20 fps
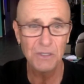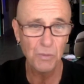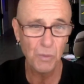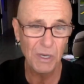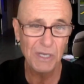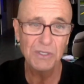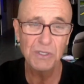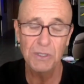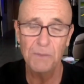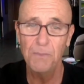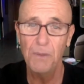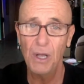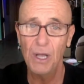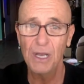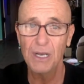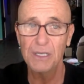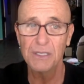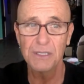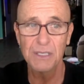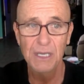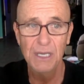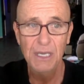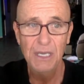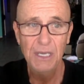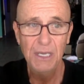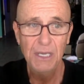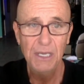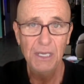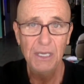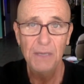thrust upon us.
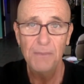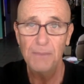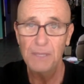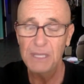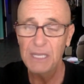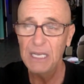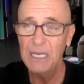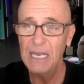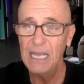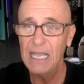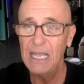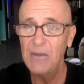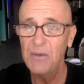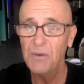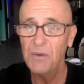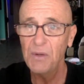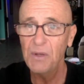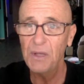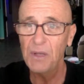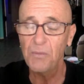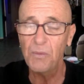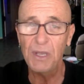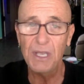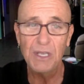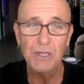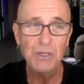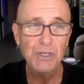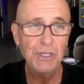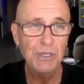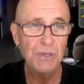But then later on, we
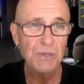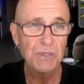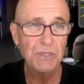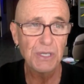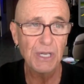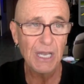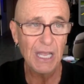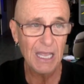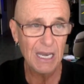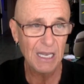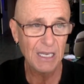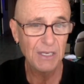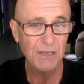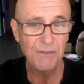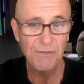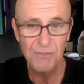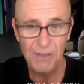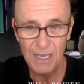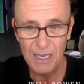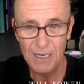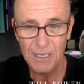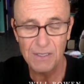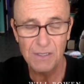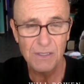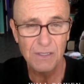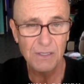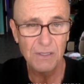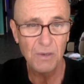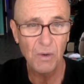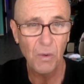can choose to let it defeat
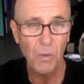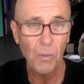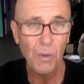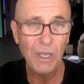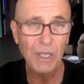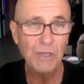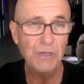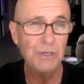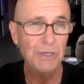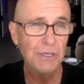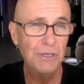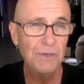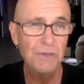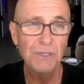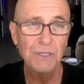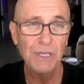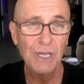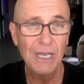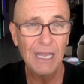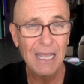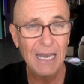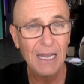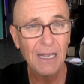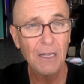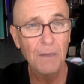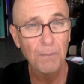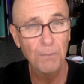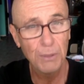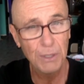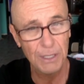us or we can choose to let
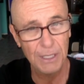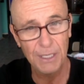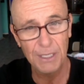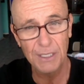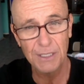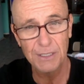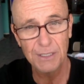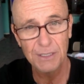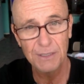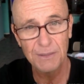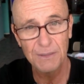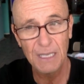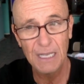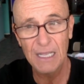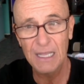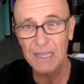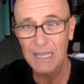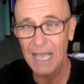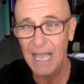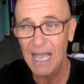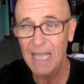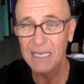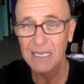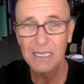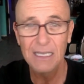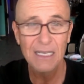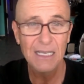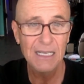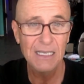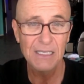it complete us. And that
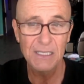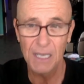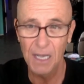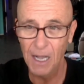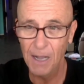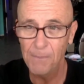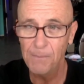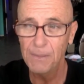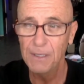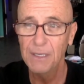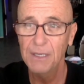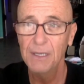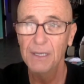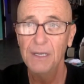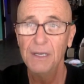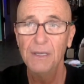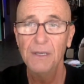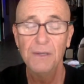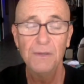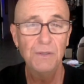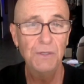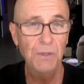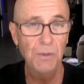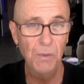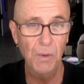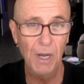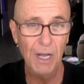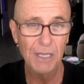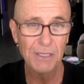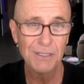is up
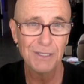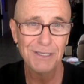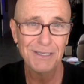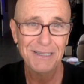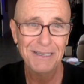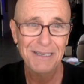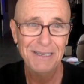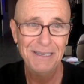to us.